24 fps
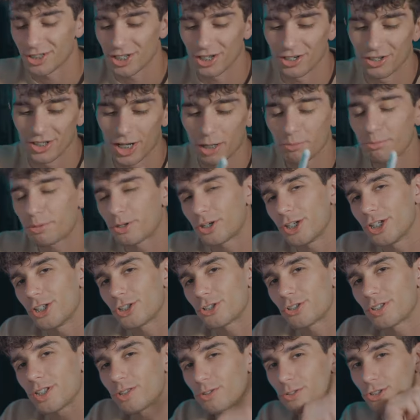go. And I'm pretty
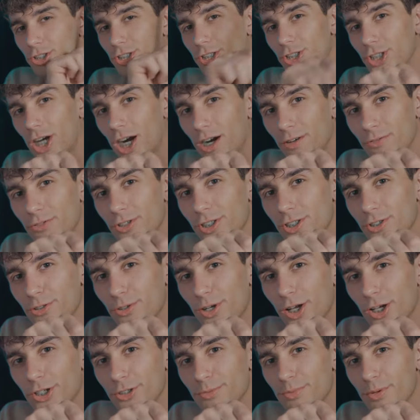sure that was Joffrey's
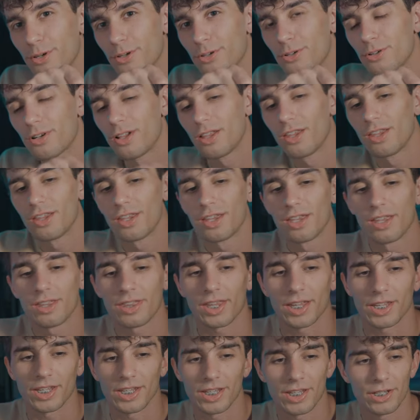crossbow
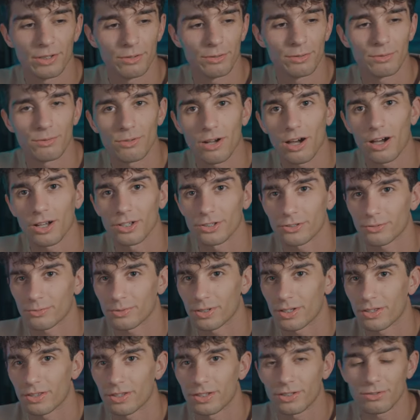that he killed Ros
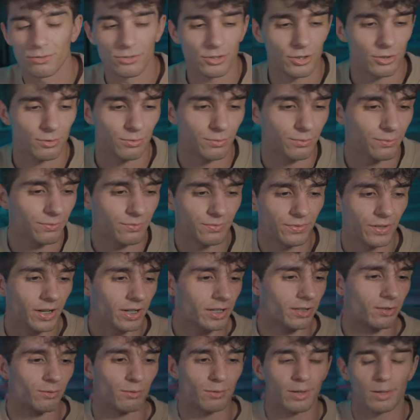with, and he was just
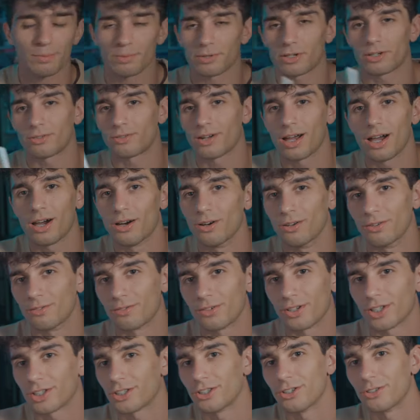fucking whipping around for
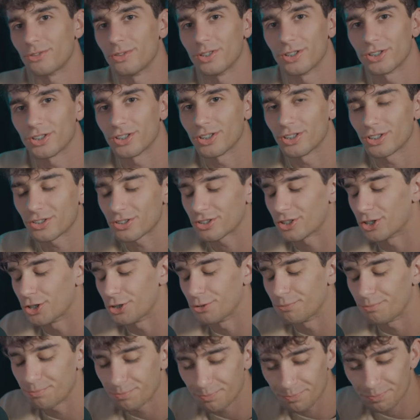like no reason. So
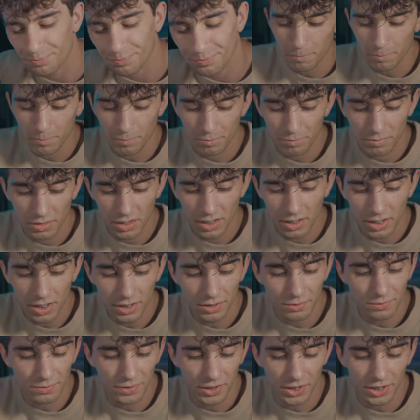kind
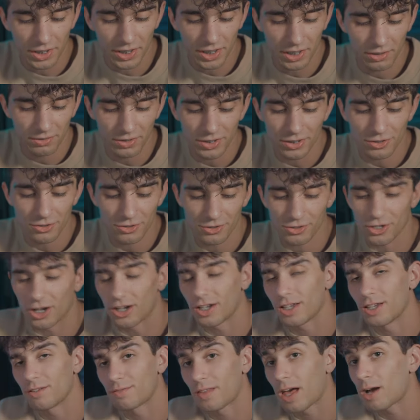of funny how he used jo
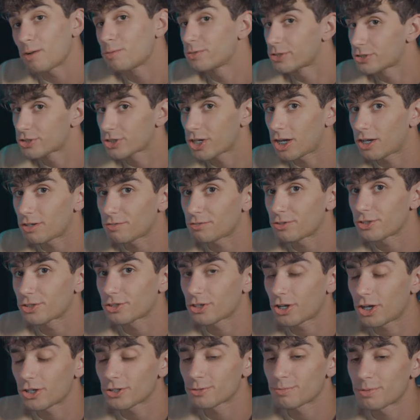if that was Joffrey's
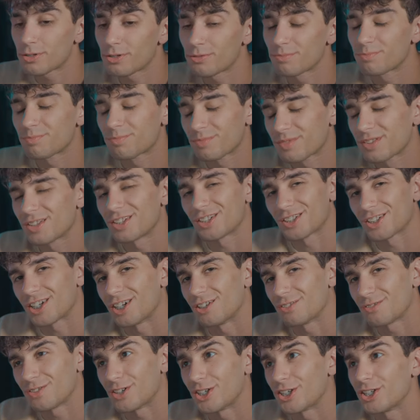crossbow. That's kind
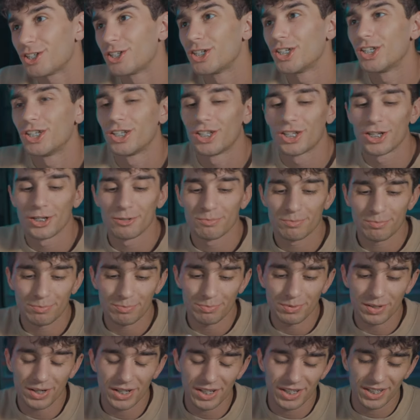of funny,
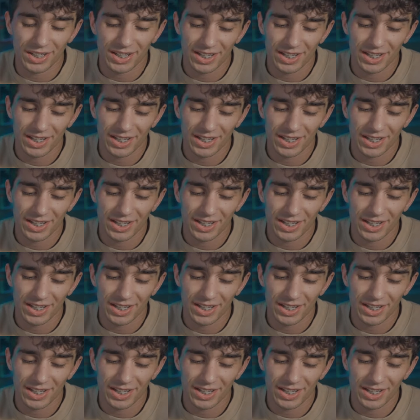but